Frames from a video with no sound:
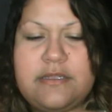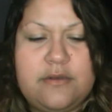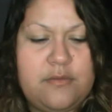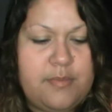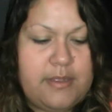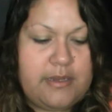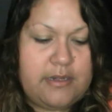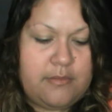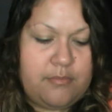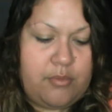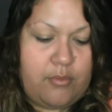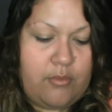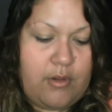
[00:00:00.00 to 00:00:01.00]
little bit
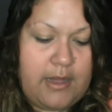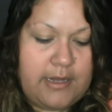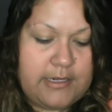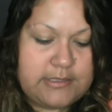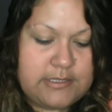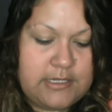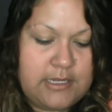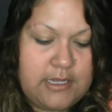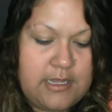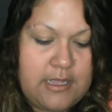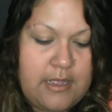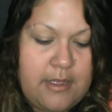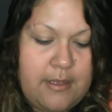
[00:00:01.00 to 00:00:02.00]
bright,
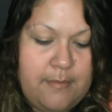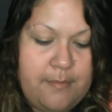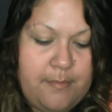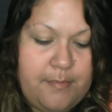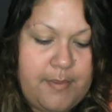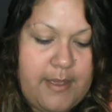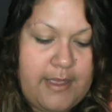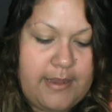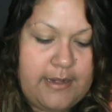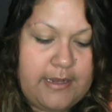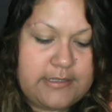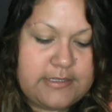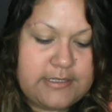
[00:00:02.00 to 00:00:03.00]

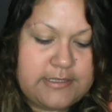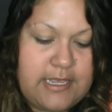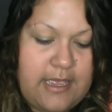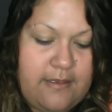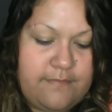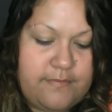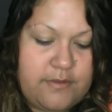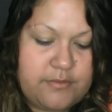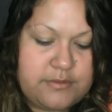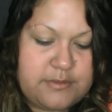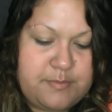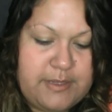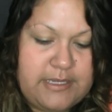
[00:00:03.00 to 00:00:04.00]
but it does have
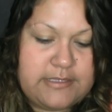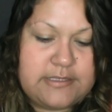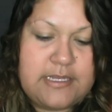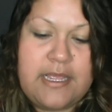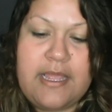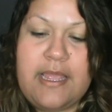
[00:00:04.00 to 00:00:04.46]
those beads,